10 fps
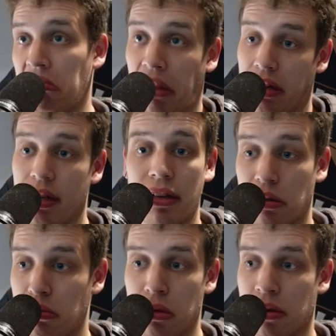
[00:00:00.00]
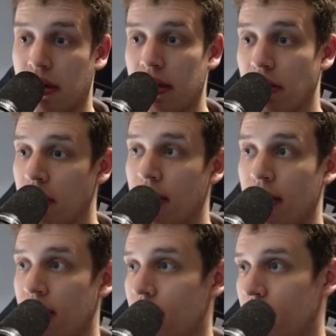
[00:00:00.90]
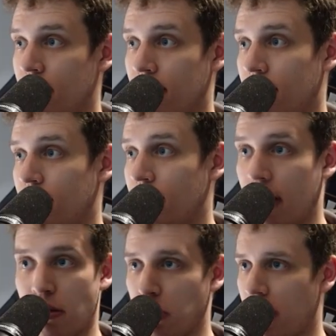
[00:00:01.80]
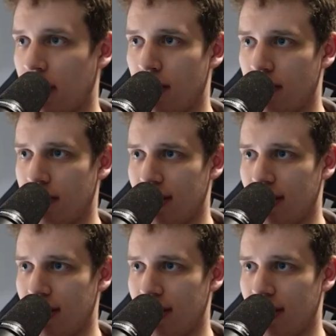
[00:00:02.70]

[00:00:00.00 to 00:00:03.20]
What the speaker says: Actually got 2 worker kills and goes back home.